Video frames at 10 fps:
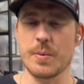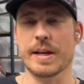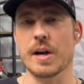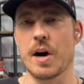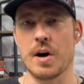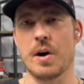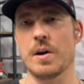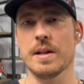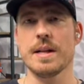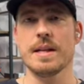We can
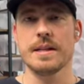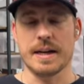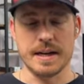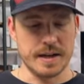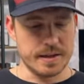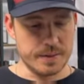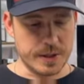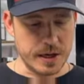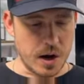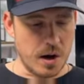all
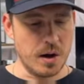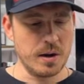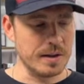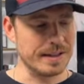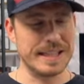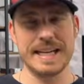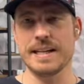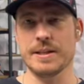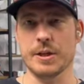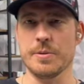lean
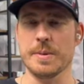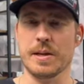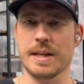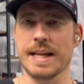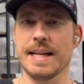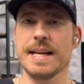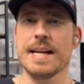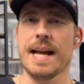into humility